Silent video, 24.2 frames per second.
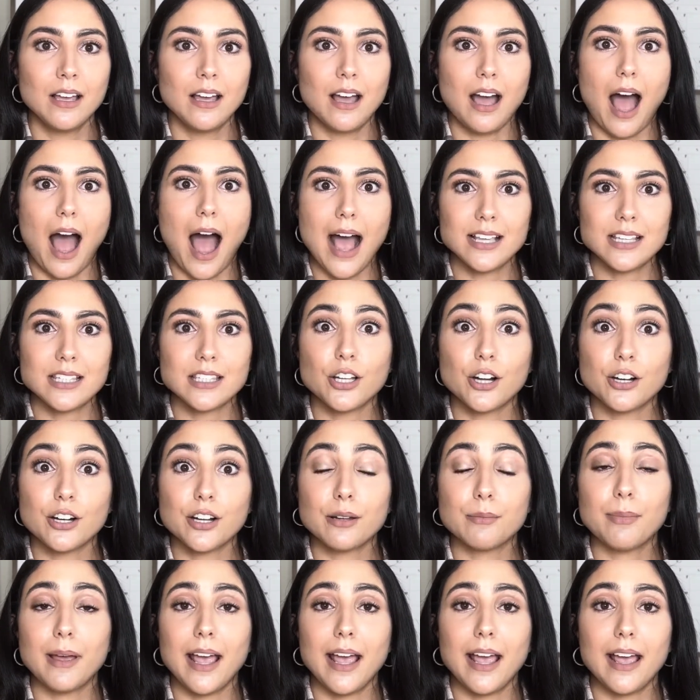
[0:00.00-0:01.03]
I
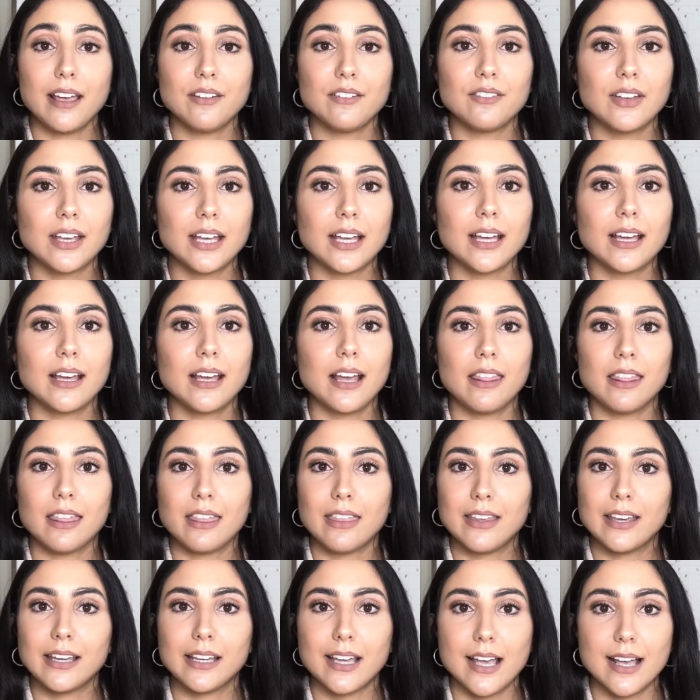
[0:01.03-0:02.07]
started behaving and
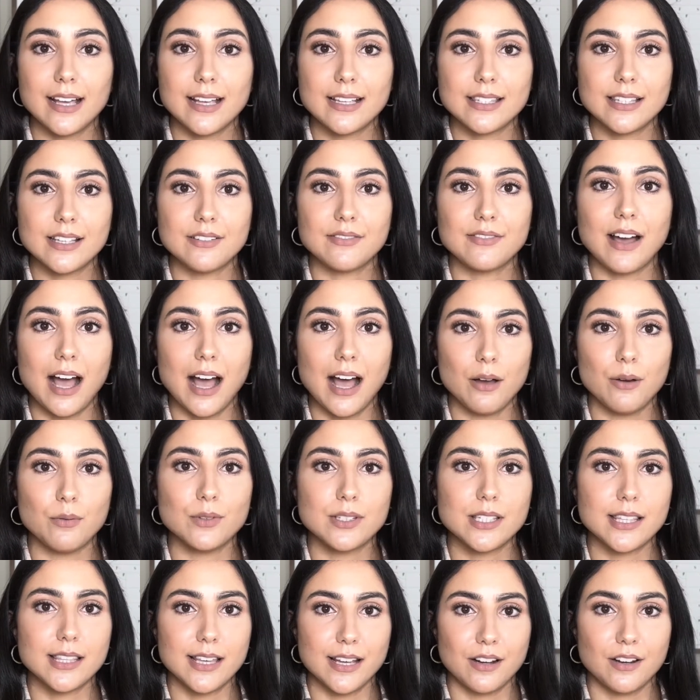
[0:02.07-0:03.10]
thinking as if I
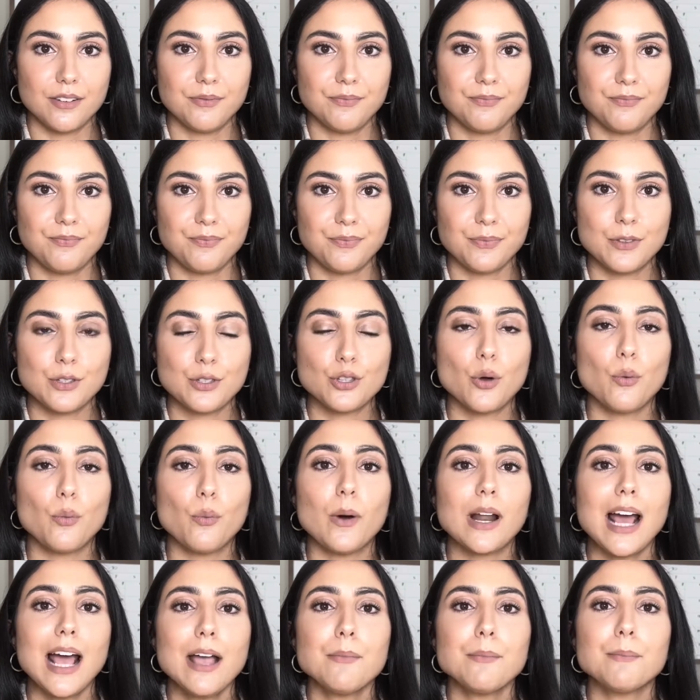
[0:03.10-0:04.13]
was there. So what
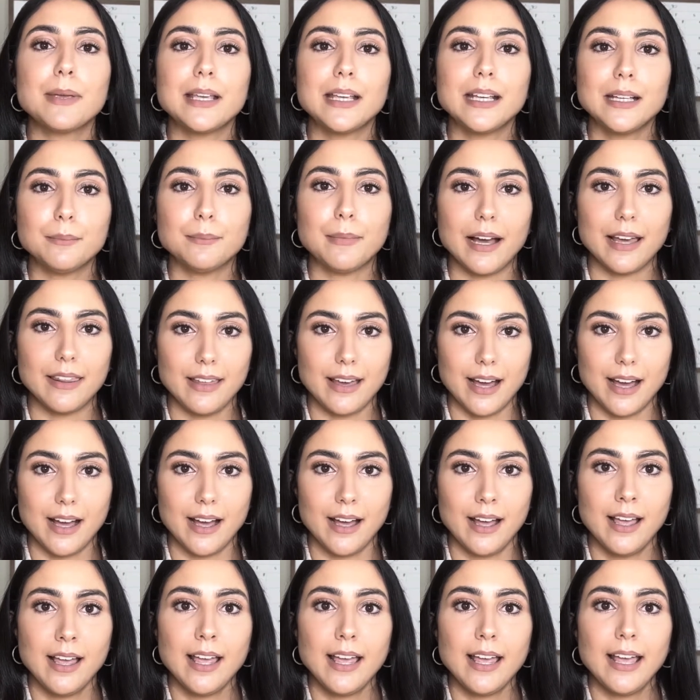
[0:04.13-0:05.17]
I mean by that
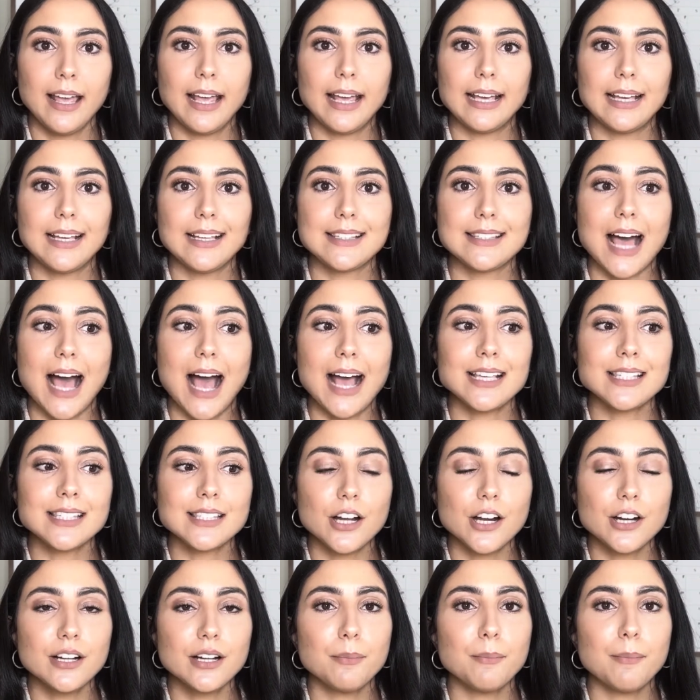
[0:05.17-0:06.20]
is I
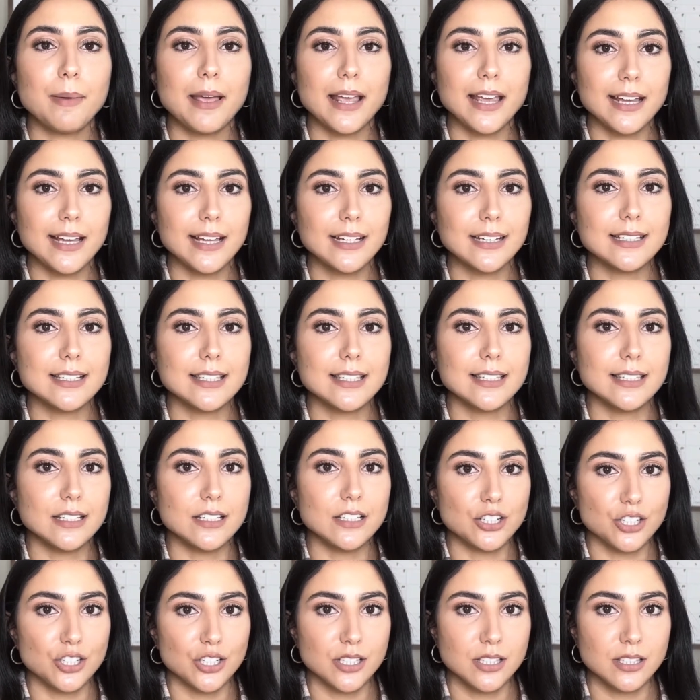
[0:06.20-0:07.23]
started making
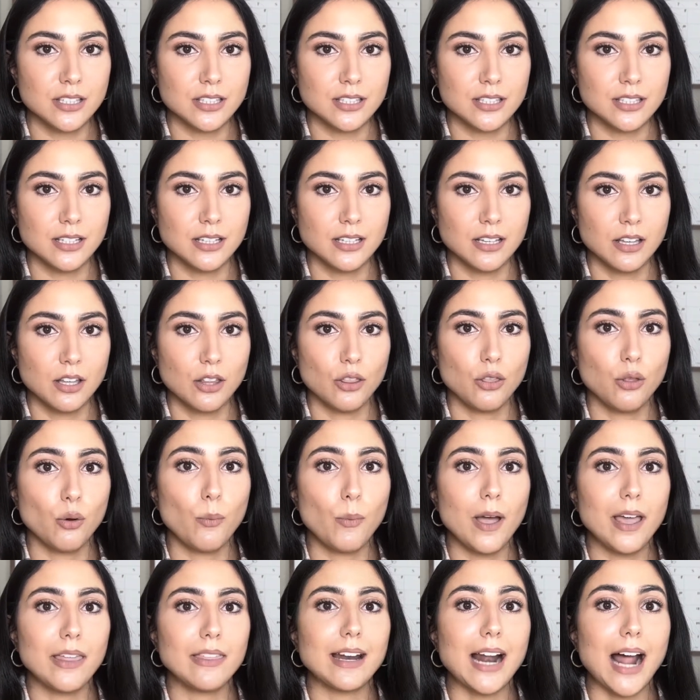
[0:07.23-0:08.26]
decisions the
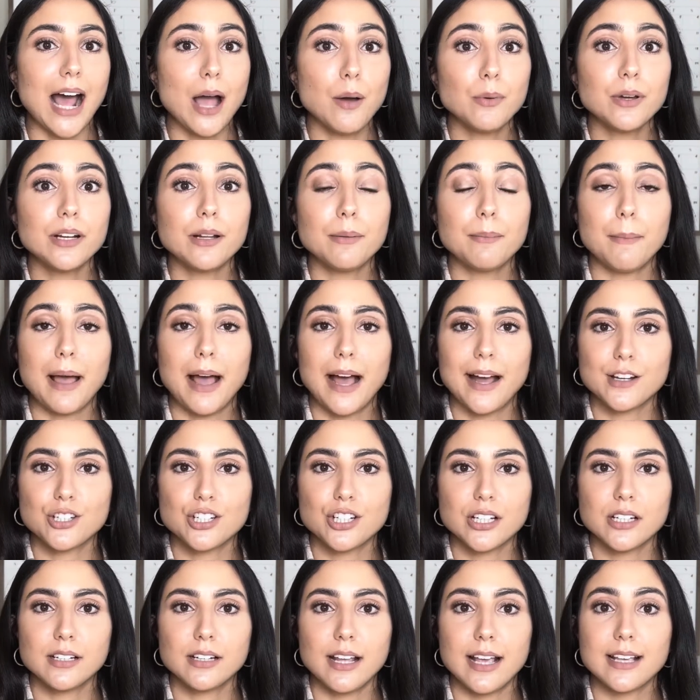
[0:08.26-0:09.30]
way that I would
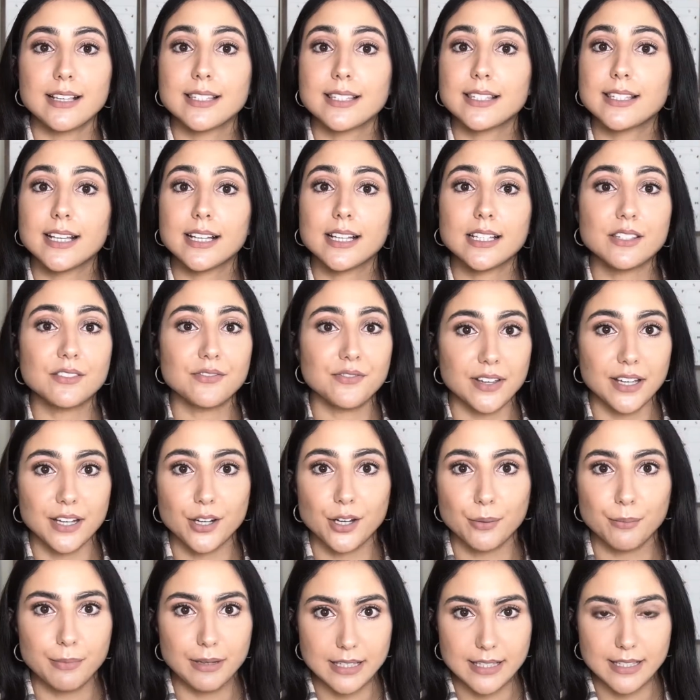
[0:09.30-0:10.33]
imagine a 6-figure
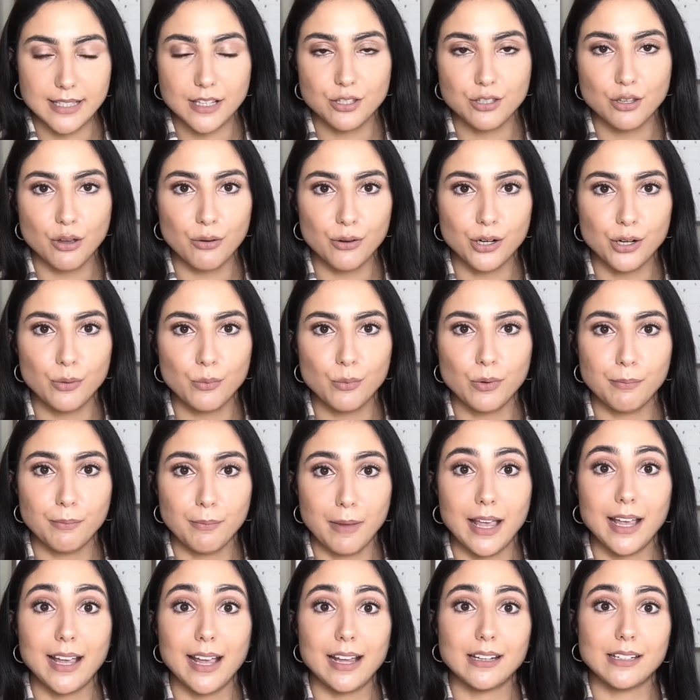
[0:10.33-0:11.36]
business owner would
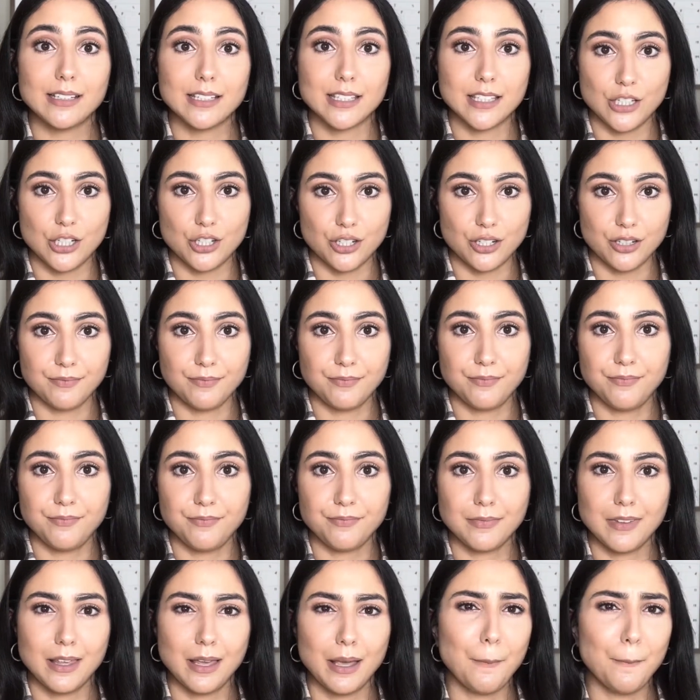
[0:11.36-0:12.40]
make a decision.
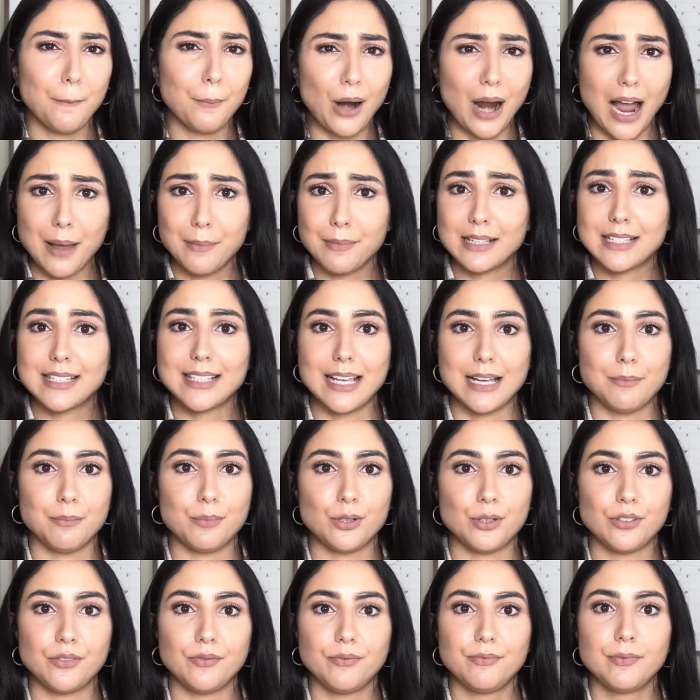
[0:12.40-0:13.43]
Prime example,